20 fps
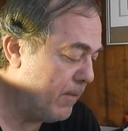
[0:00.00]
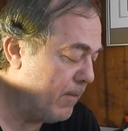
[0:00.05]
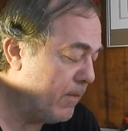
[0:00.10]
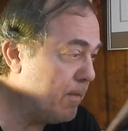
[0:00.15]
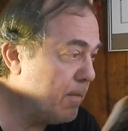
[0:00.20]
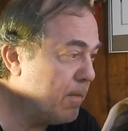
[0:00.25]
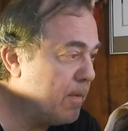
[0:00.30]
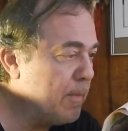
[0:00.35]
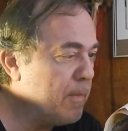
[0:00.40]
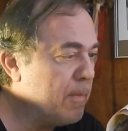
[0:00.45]

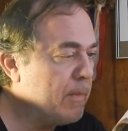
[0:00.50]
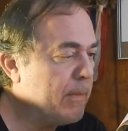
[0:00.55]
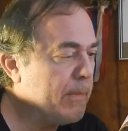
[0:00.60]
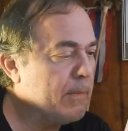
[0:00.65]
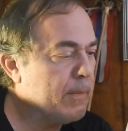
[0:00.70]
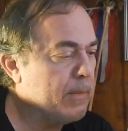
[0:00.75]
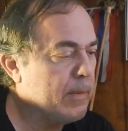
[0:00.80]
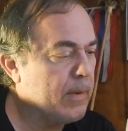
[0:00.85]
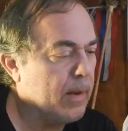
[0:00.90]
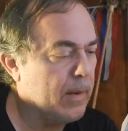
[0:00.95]
Okay, I'm going to give
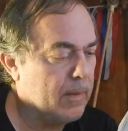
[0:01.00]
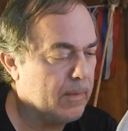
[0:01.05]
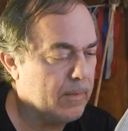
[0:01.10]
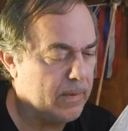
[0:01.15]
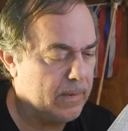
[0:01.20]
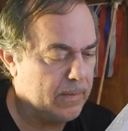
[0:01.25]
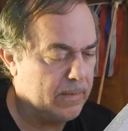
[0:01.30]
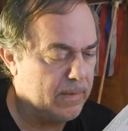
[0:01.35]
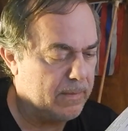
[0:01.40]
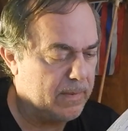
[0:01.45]

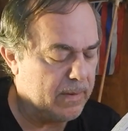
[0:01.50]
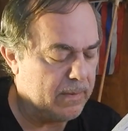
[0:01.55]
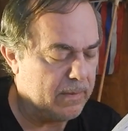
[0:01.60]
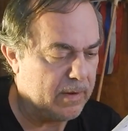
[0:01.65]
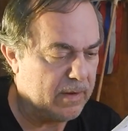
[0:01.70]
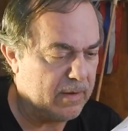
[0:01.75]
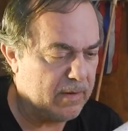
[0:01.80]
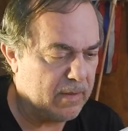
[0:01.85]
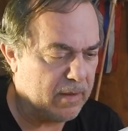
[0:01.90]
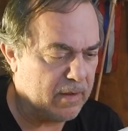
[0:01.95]

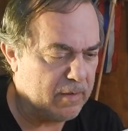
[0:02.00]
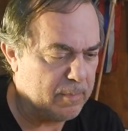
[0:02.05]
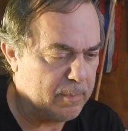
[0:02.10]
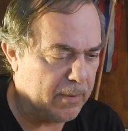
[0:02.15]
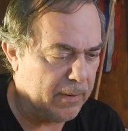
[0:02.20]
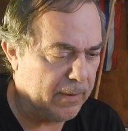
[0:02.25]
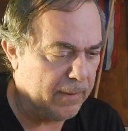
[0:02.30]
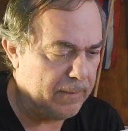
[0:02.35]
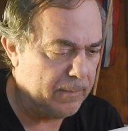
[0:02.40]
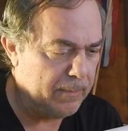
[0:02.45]
you that
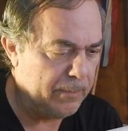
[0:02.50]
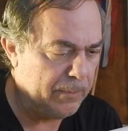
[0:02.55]
support.